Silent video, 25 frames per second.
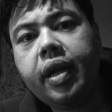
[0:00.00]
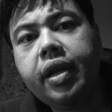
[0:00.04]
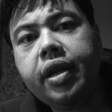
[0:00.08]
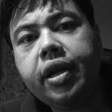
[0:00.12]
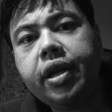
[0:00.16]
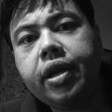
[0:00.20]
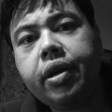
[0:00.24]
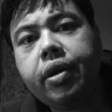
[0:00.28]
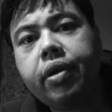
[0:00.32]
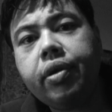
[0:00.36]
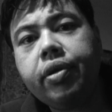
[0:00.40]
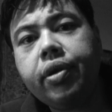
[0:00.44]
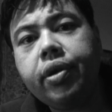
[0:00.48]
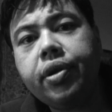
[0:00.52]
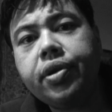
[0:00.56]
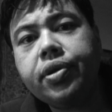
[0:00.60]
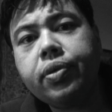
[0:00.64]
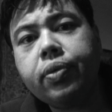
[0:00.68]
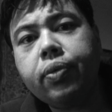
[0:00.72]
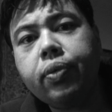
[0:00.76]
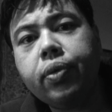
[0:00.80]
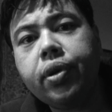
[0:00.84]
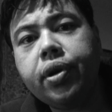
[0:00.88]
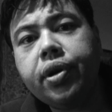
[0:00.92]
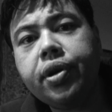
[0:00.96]
those are
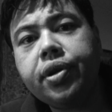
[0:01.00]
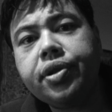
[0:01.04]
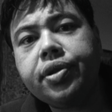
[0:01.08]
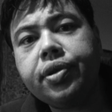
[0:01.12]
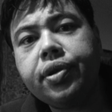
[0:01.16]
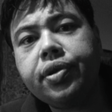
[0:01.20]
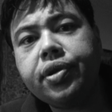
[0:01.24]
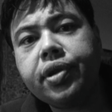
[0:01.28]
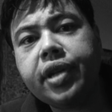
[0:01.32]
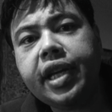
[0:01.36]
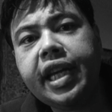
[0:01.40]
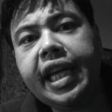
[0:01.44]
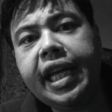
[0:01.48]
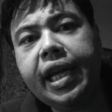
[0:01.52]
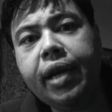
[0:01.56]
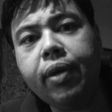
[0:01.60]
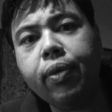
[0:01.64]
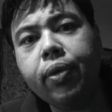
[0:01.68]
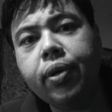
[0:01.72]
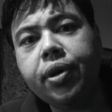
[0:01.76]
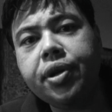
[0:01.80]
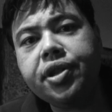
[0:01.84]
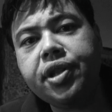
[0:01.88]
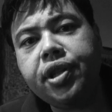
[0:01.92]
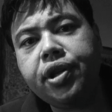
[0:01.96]
words, those are key
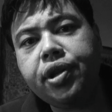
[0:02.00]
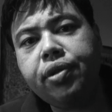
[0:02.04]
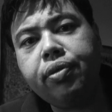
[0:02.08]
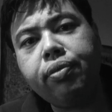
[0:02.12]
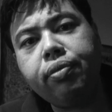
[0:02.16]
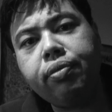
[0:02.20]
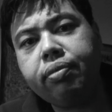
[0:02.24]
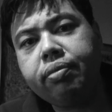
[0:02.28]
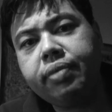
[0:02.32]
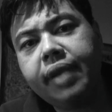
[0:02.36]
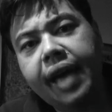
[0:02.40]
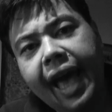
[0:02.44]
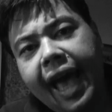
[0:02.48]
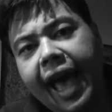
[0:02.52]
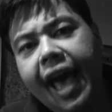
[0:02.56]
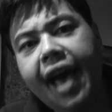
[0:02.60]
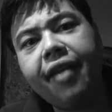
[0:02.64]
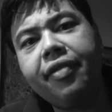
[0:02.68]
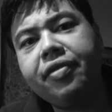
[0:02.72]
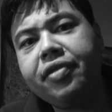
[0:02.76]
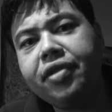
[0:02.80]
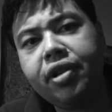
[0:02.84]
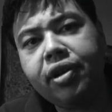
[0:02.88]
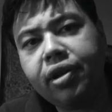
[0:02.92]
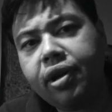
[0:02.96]
words that you
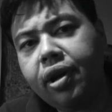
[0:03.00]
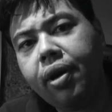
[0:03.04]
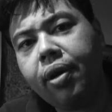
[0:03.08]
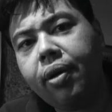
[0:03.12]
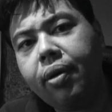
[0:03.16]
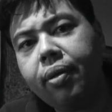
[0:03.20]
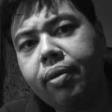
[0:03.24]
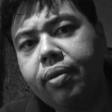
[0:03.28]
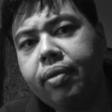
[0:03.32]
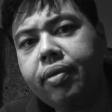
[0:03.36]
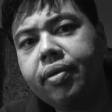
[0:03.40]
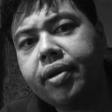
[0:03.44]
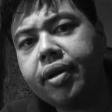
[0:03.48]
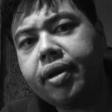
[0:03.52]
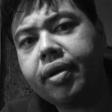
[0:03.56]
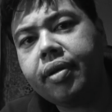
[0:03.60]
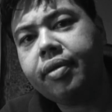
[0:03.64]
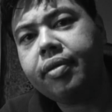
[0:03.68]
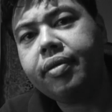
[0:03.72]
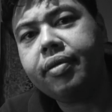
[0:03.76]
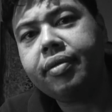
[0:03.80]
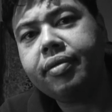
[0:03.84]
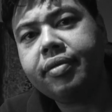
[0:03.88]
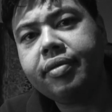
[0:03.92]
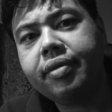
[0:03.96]
have to know,
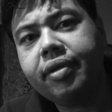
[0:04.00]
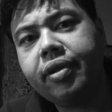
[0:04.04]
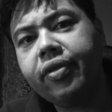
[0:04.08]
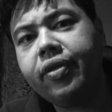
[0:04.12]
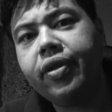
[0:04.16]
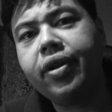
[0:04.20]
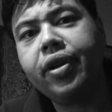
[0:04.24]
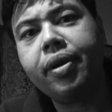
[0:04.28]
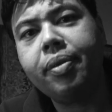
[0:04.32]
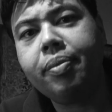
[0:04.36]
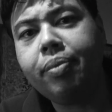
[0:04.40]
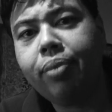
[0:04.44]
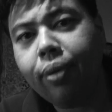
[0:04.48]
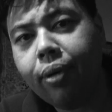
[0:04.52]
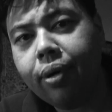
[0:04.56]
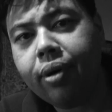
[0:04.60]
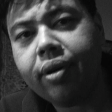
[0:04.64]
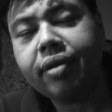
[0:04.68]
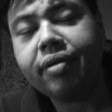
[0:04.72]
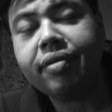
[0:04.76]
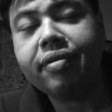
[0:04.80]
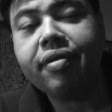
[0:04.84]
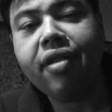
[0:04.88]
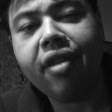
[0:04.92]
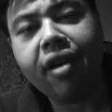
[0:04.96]
they're very
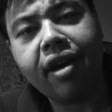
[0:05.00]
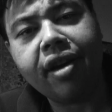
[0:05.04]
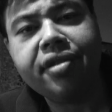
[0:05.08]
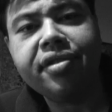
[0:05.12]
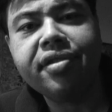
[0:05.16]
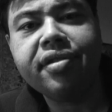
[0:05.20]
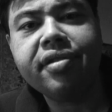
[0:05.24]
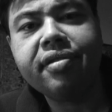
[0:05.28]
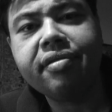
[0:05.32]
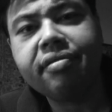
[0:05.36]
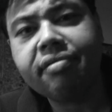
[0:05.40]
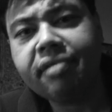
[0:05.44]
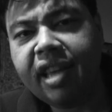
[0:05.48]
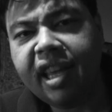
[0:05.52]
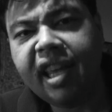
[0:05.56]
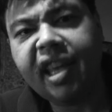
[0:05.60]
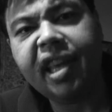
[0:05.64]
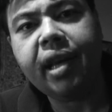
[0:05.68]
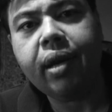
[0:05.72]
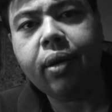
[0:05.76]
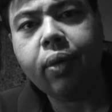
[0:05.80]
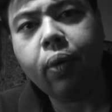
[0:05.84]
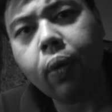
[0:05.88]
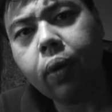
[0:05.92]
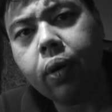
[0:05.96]
important, thus,
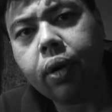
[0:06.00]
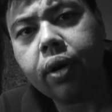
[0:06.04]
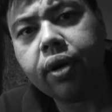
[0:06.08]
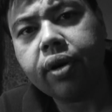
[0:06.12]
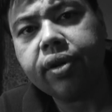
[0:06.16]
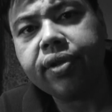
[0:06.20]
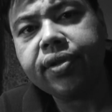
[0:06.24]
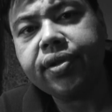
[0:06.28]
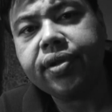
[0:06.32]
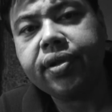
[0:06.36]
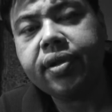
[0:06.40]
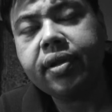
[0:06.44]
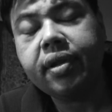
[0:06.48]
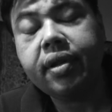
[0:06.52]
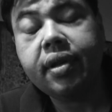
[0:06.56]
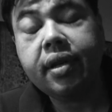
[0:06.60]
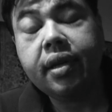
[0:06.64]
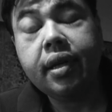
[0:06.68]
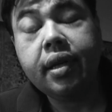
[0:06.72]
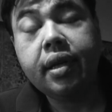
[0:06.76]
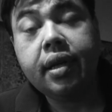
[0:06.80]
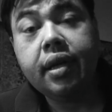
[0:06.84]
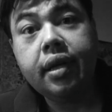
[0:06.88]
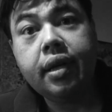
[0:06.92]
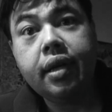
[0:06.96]
key words.
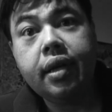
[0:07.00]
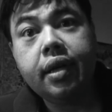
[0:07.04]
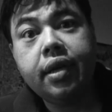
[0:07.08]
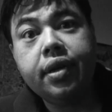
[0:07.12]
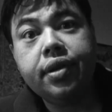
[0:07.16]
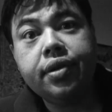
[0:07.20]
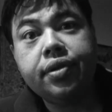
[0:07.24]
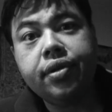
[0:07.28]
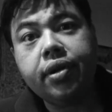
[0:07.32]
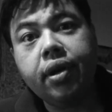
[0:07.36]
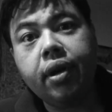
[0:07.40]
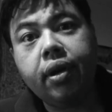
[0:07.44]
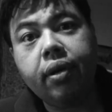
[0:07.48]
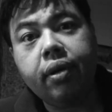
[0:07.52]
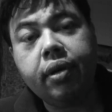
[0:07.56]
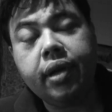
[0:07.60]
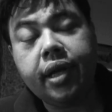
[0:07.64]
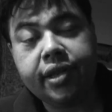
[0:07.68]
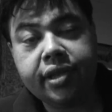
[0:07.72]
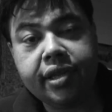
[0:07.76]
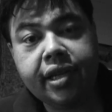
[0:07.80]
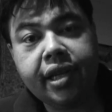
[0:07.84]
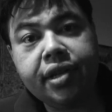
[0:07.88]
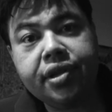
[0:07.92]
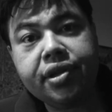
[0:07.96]
So,
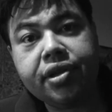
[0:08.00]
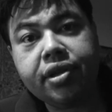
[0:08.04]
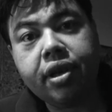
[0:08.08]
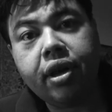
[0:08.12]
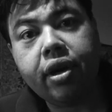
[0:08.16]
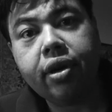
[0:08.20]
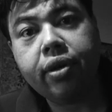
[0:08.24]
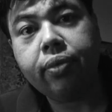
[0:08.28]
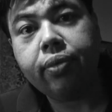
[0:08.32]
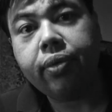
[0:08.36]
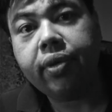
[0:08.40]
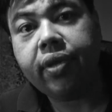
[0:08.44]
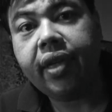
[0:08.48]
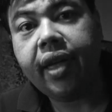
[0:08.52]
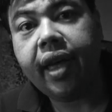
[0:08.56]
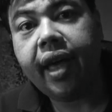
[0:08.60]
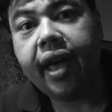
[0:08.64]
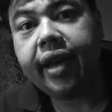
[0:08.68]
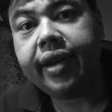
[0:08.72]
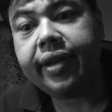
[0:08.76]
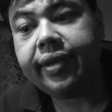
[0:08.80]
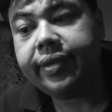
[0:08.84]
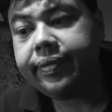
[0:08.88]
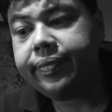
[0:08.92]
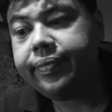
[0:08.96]
let's get started with
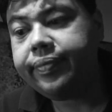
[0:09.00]
that.